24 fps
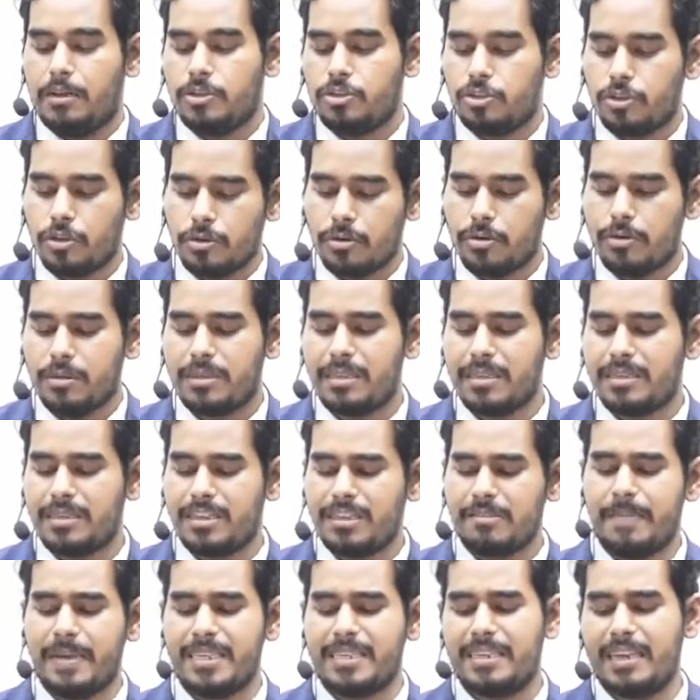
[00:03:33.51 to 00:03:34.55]
So this
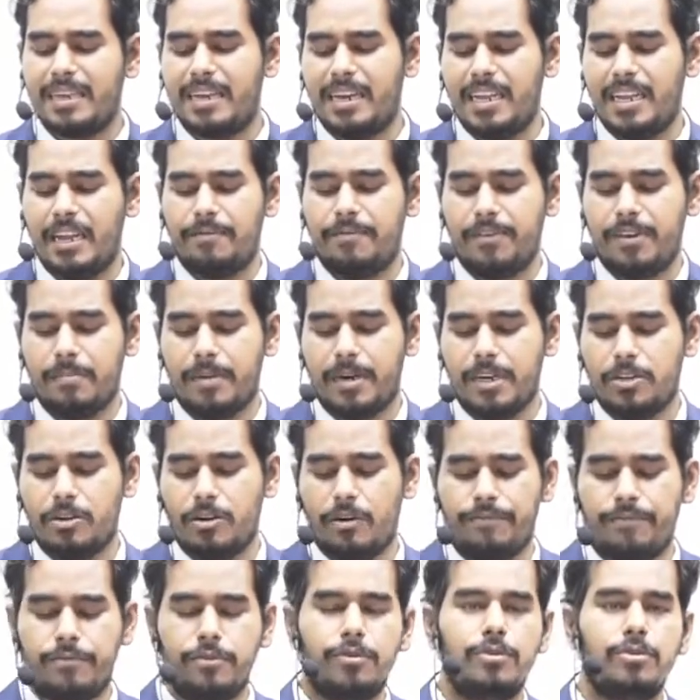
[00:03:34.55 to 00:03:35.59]
is basically, everybody
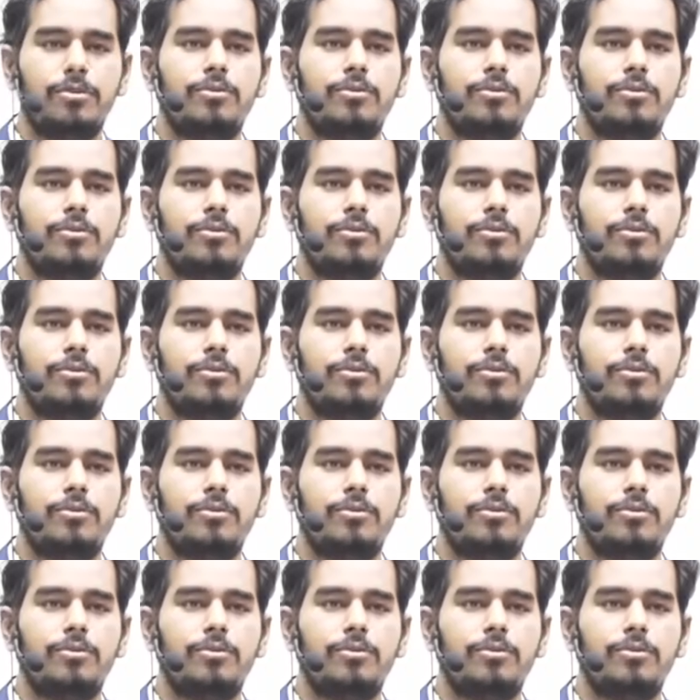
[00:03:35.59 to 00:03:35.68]
of you